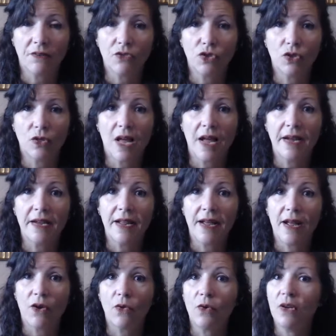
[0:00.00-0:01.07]
of July
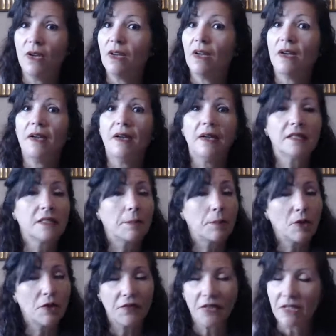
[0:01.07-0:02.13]
now. It's a
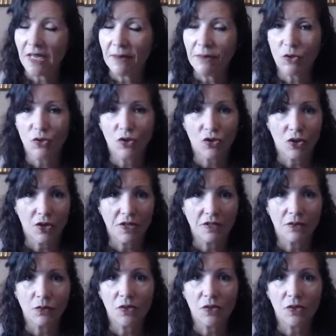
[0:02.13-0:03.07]
perfect time to start.